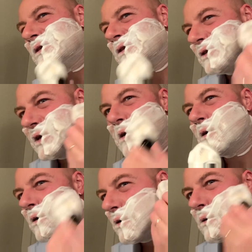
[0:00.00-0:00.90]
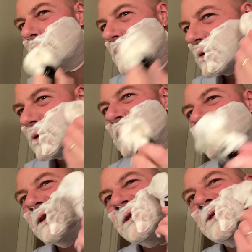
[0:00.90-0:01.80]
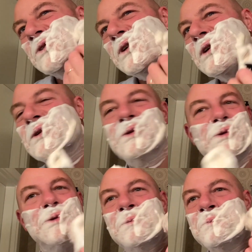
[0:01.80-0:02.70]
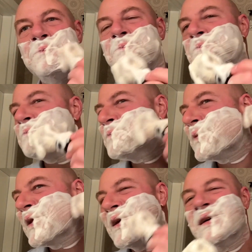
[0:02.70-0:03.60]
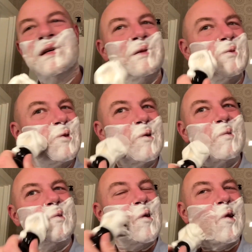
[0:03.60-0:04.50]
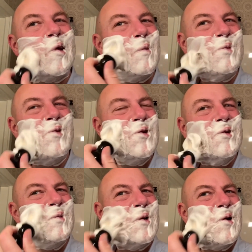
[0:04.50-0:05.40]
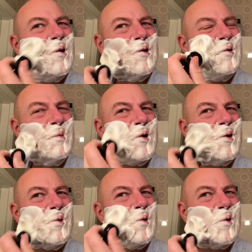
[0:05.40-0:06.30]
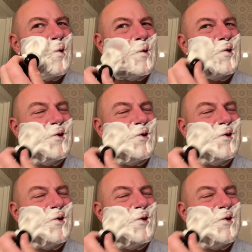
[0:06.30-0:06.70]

shout, twist and shout. So I'm getting up reasonably early tomorrow. Long